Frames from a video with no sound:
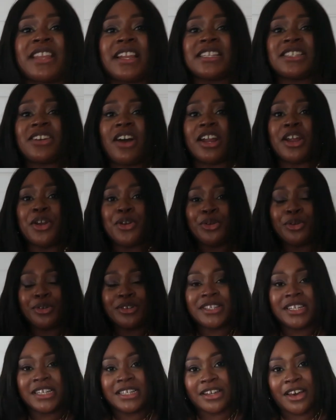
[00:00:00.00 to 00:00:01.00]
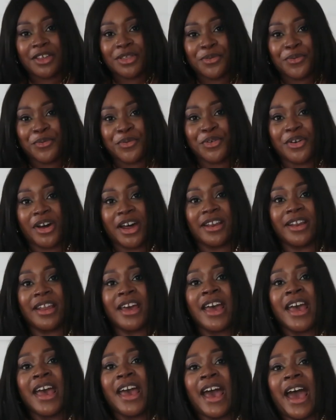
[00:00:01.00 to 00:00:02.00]
that it's kind of knotted at the
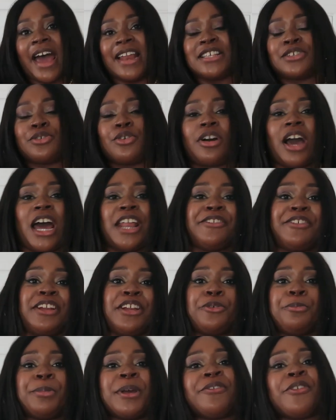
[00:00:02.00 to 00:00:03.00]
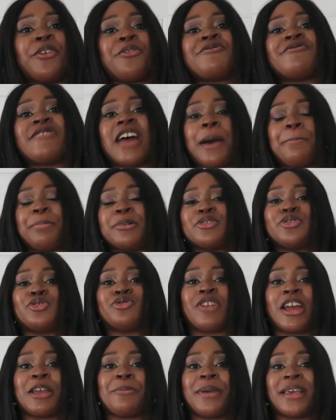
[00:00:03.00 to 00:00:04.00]
front, and it's got kind of a little bit of a wrap
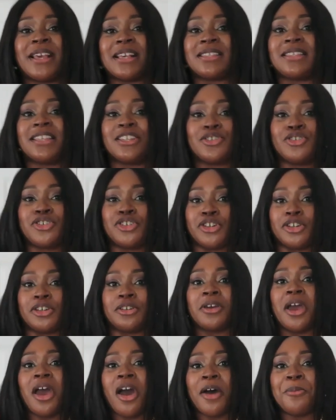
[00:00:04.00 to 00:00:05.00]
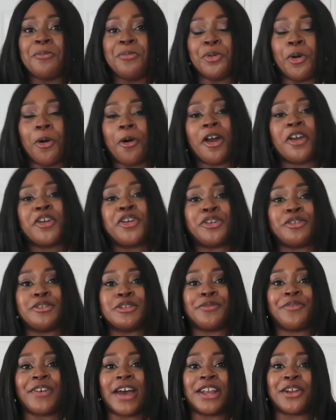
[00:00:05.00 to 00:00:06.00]
draping situ. Not a
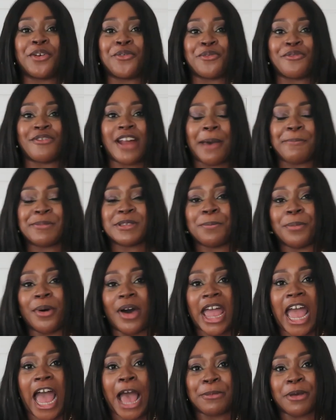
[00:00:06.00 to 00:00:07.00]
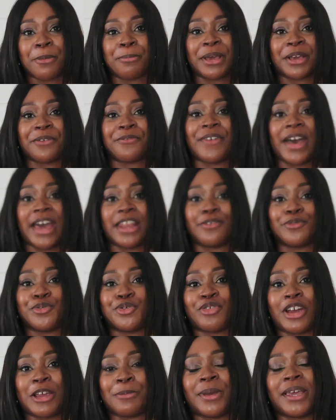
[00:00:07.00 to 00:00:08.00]
huge fan of wraps, but I am a big fan of
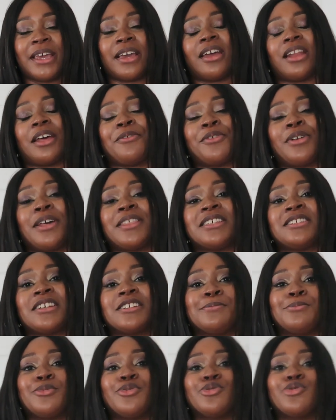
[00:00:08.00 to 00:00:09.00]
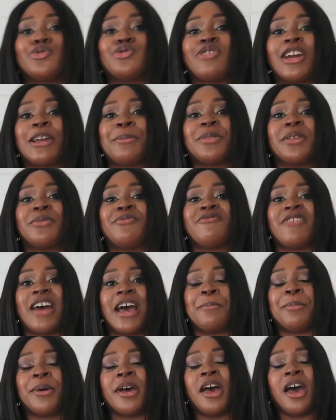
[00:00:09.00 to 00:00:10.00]
draping, and I feel like this does more drape than
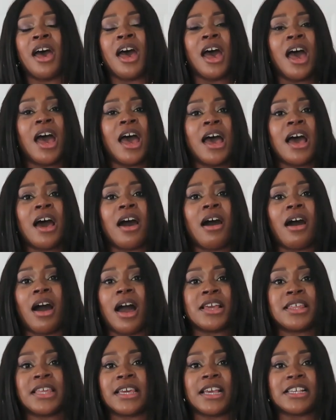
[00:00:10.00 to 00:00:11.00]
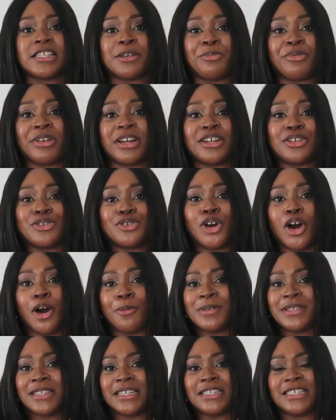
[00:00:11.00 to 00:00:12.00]
wrap. I think it's a brilliant
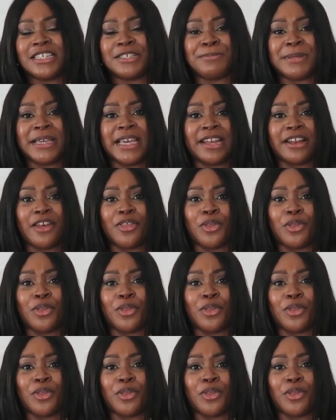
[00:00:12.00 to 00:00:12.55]
top. Cinches me in